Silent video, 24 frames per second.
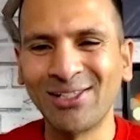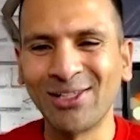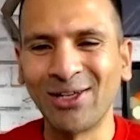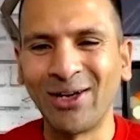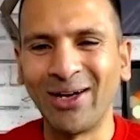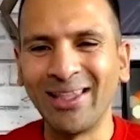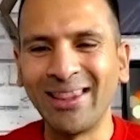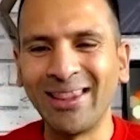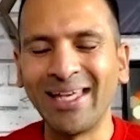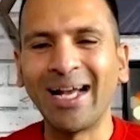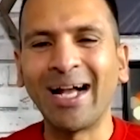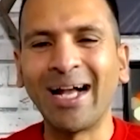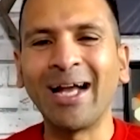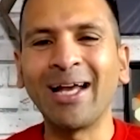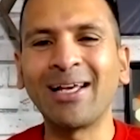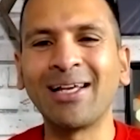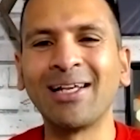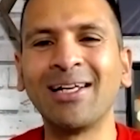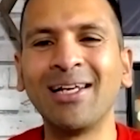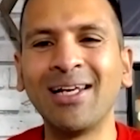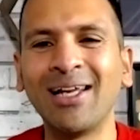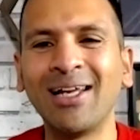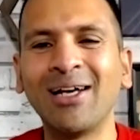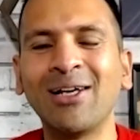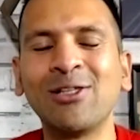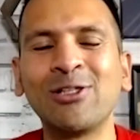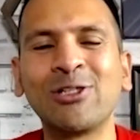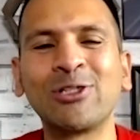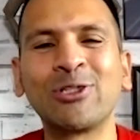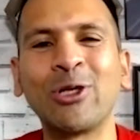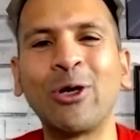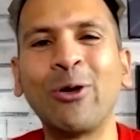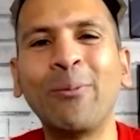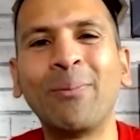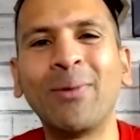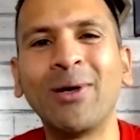So I think I can learn
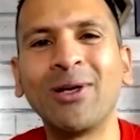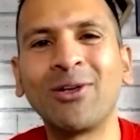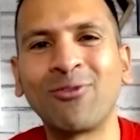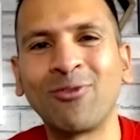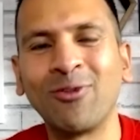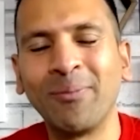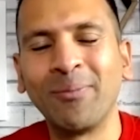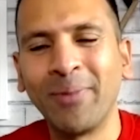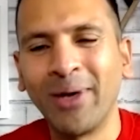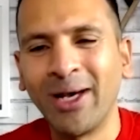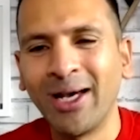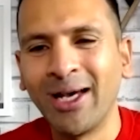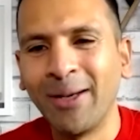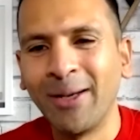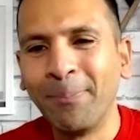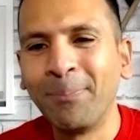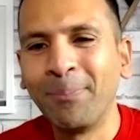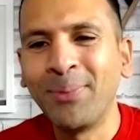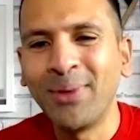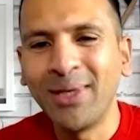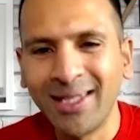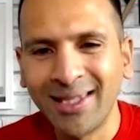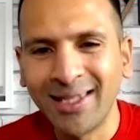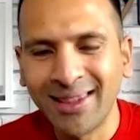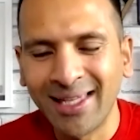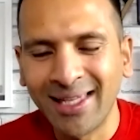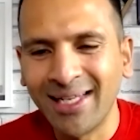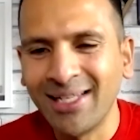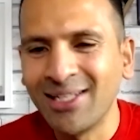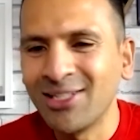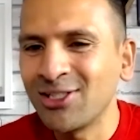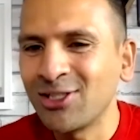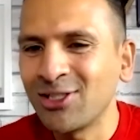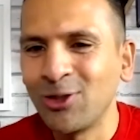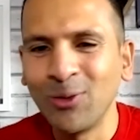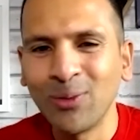so much from her, being
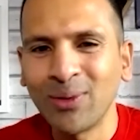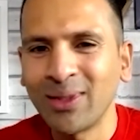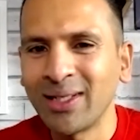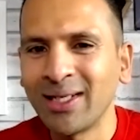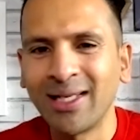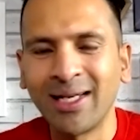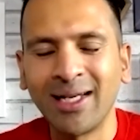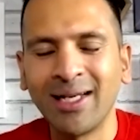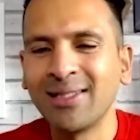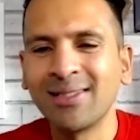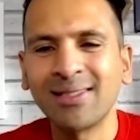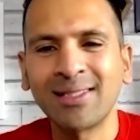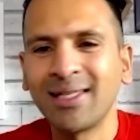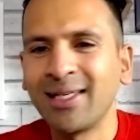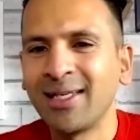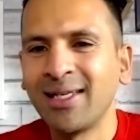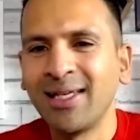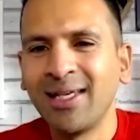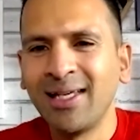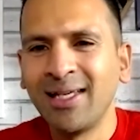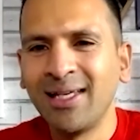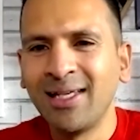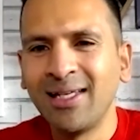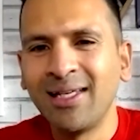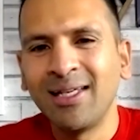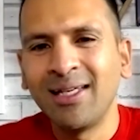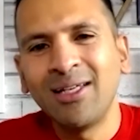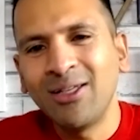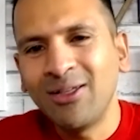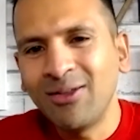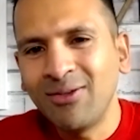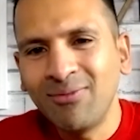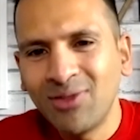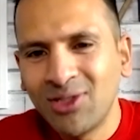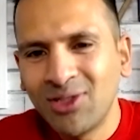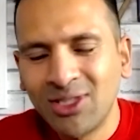there, just looking at her and say,
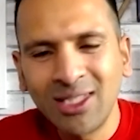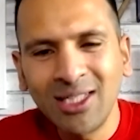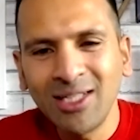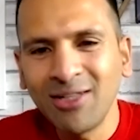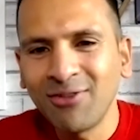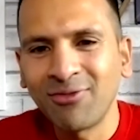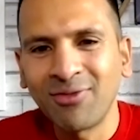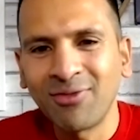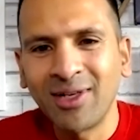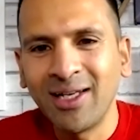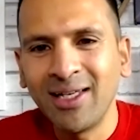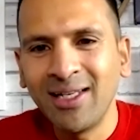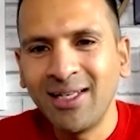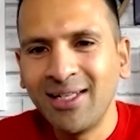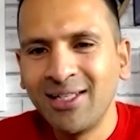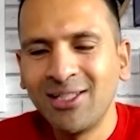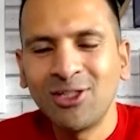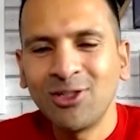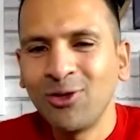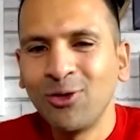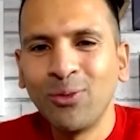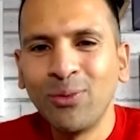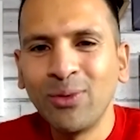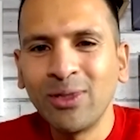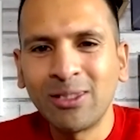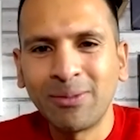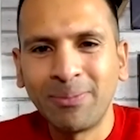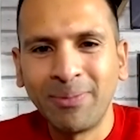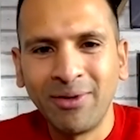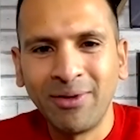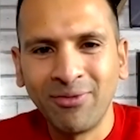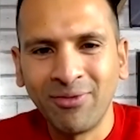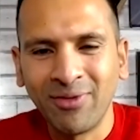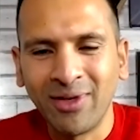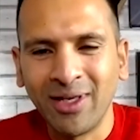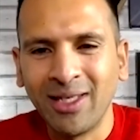she's fine and she'll
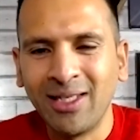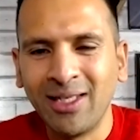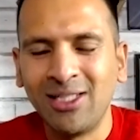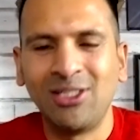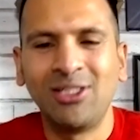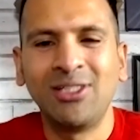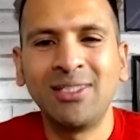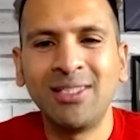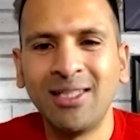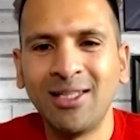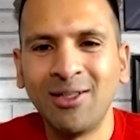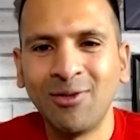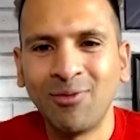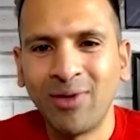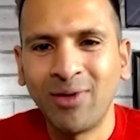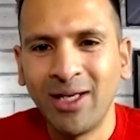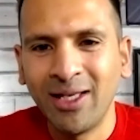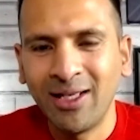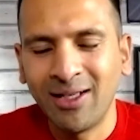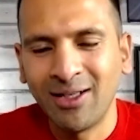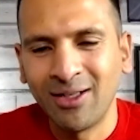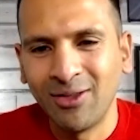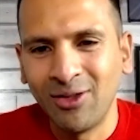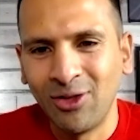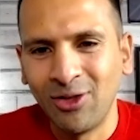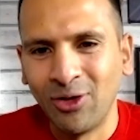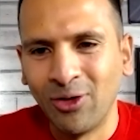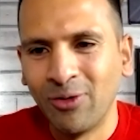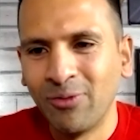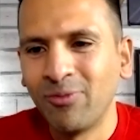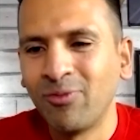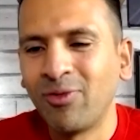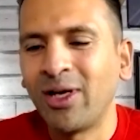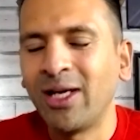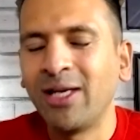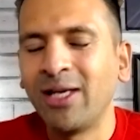always be fine. She's in the right, you
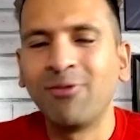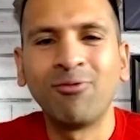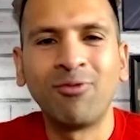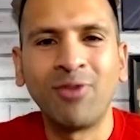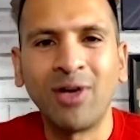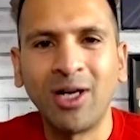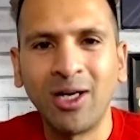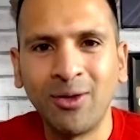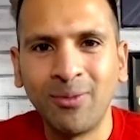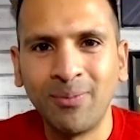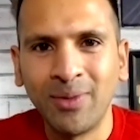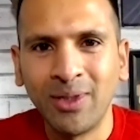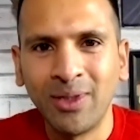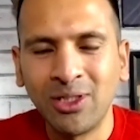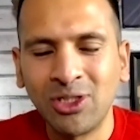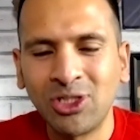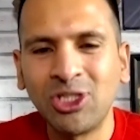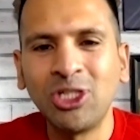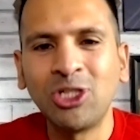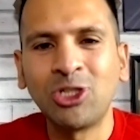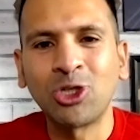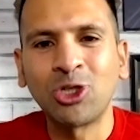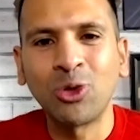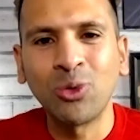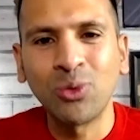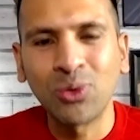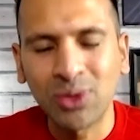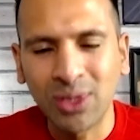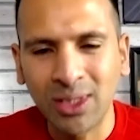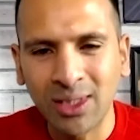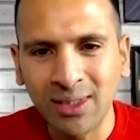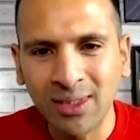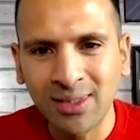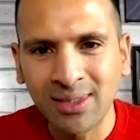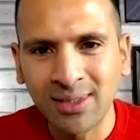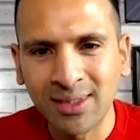know, right environment. She
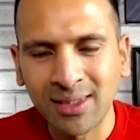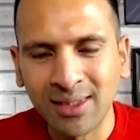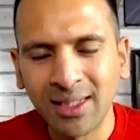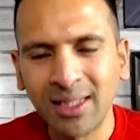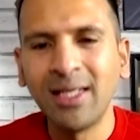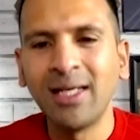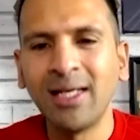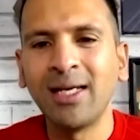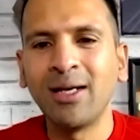chose us.